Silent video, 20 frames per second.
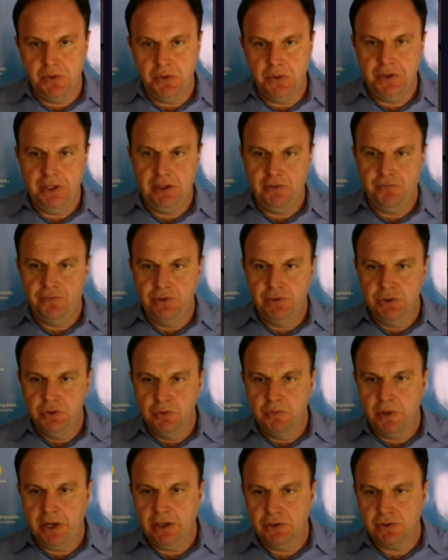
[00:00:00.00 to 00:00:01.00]
that if we do
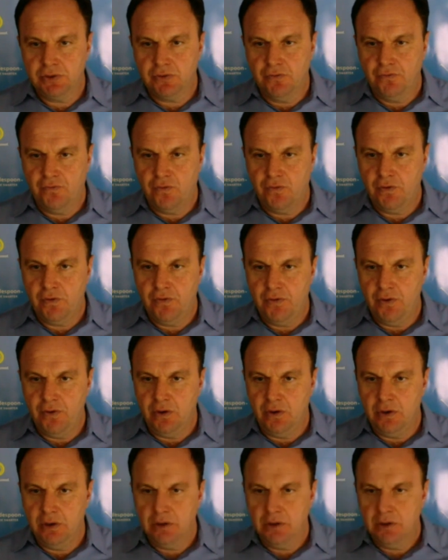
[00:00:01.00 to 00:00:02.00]
break through
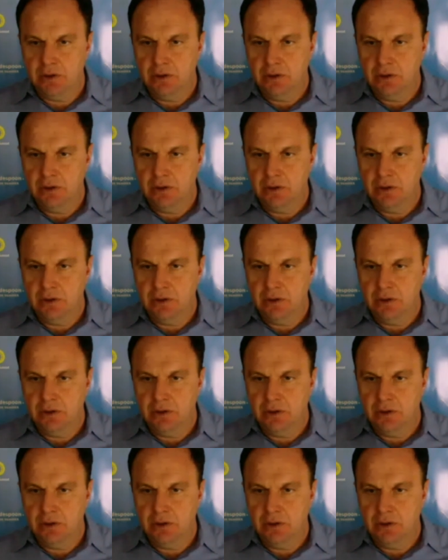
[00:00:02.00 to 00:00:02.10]
430,